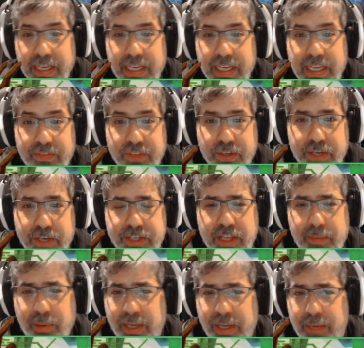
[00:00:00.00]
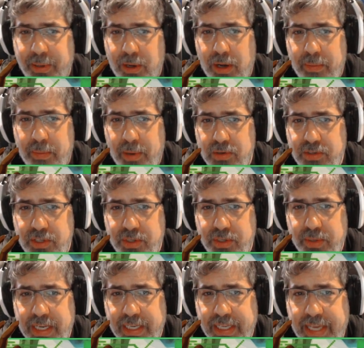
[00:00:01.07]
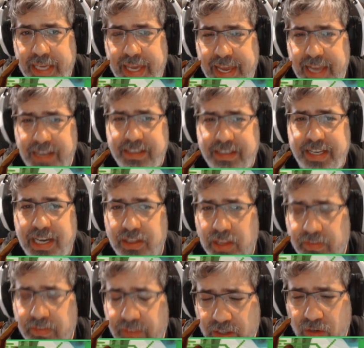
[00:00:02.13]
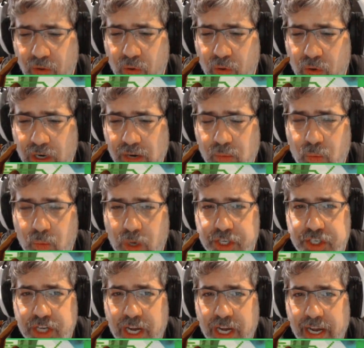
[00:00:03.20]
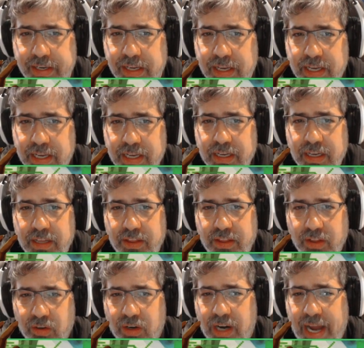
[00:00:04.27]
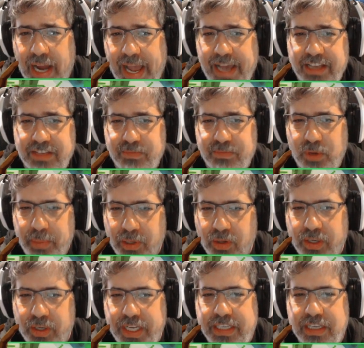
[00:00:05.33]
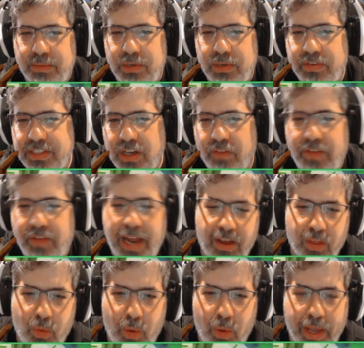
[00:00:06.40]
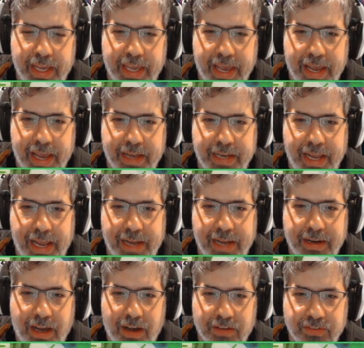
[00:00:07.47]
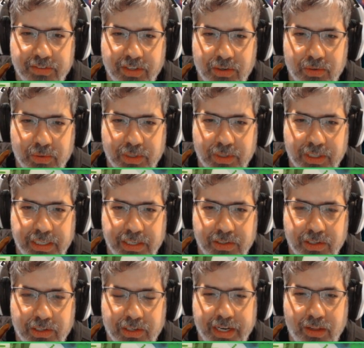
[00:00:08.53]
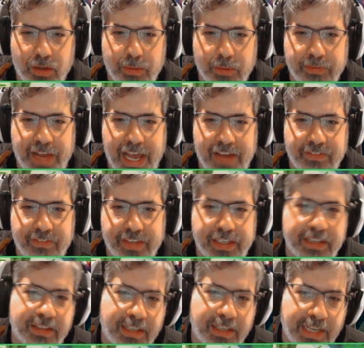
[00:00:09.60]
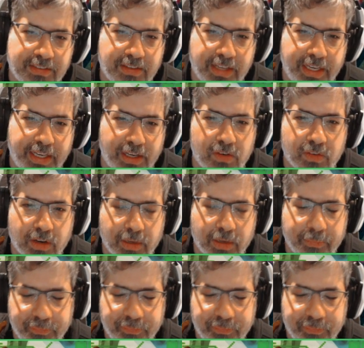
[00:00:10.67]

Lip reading: If the creature they play opposed to it can't take out the Vector Lore in one shot, the lure has mobility to move itself out of the way again and also, create a little bit of havoc in the next lane over.